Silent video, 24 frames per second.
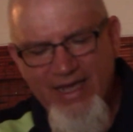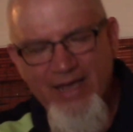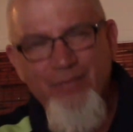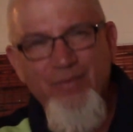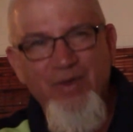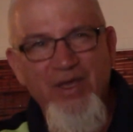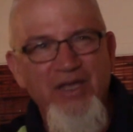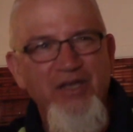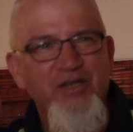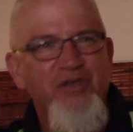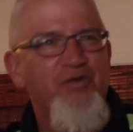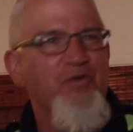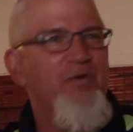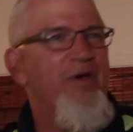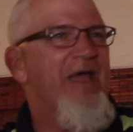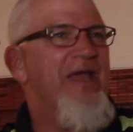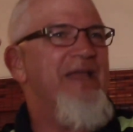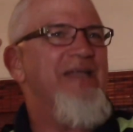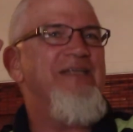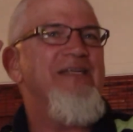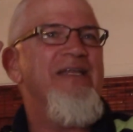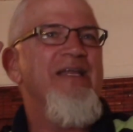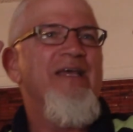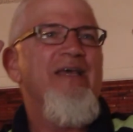him into
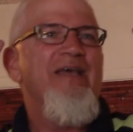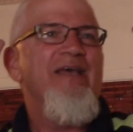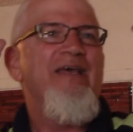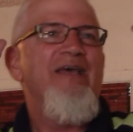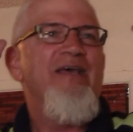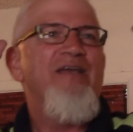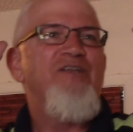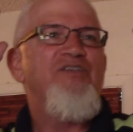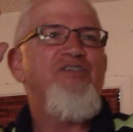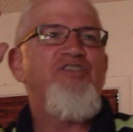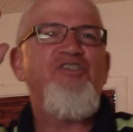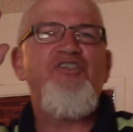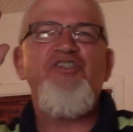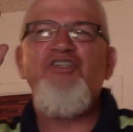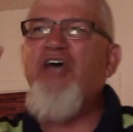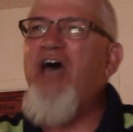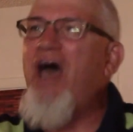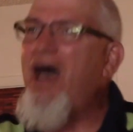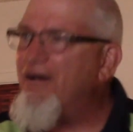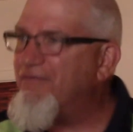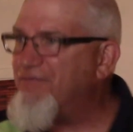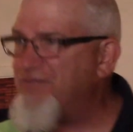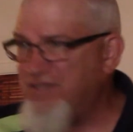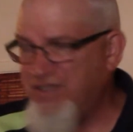a
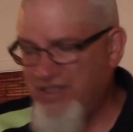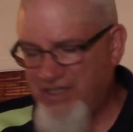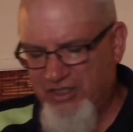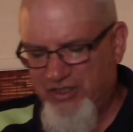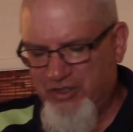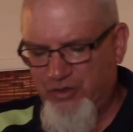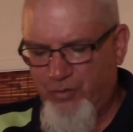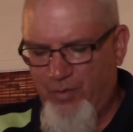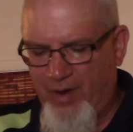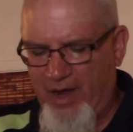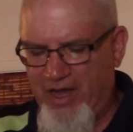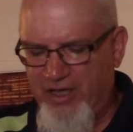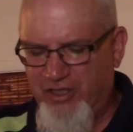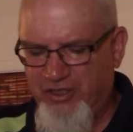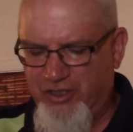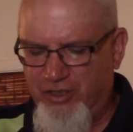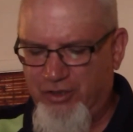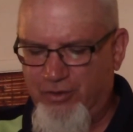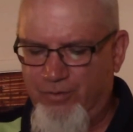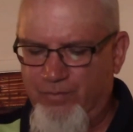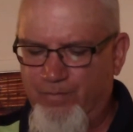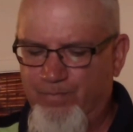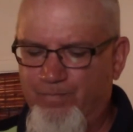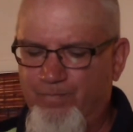tough
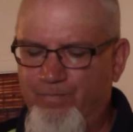situation.